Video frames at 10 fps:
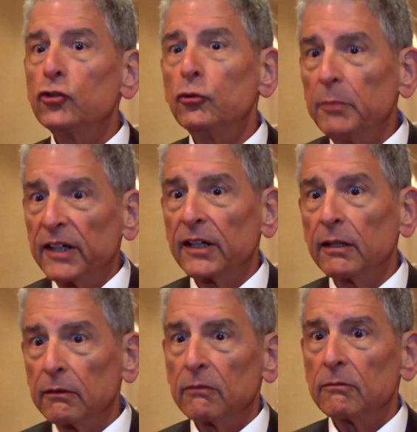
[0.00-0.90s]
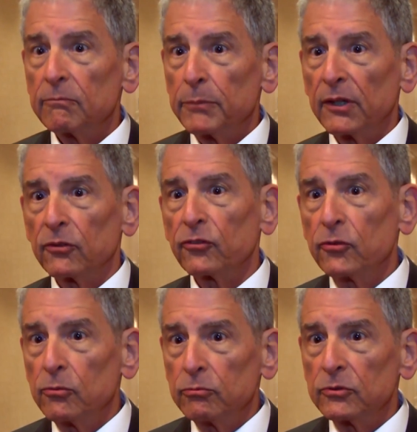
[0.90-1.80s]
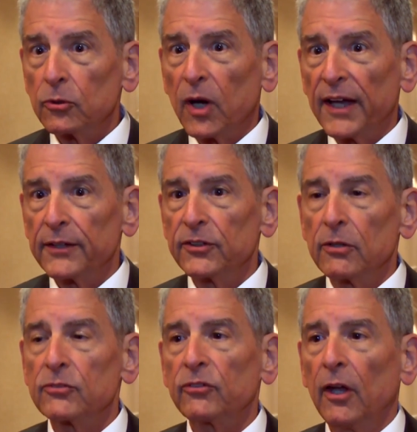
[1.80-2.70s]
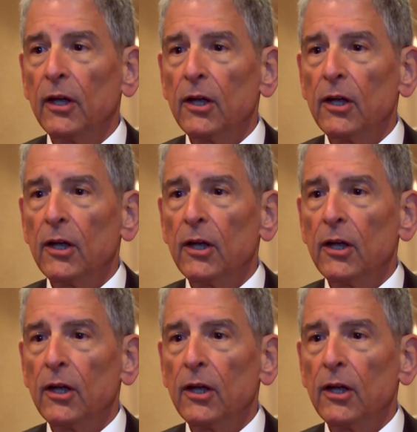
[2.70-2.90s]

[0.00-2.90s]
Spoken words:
too many pills, too high a dose.